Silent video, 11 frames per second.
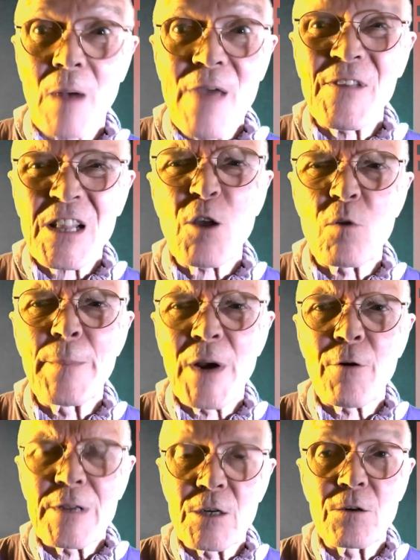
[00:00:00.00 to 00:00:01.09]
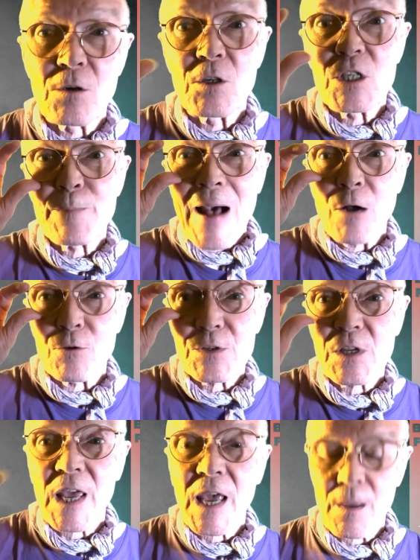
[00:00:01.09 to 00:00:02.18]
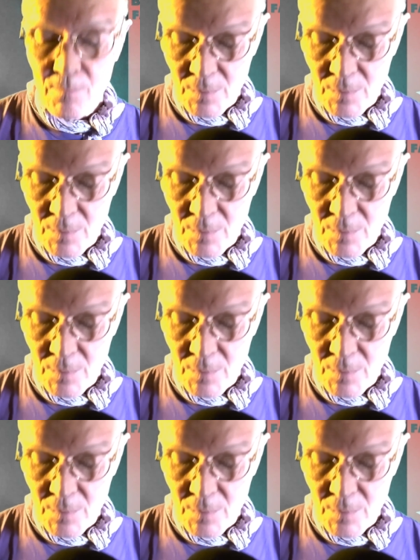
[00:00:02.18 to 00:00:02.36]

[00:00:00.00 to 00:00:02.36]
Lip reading: think they were married. Her spouse came,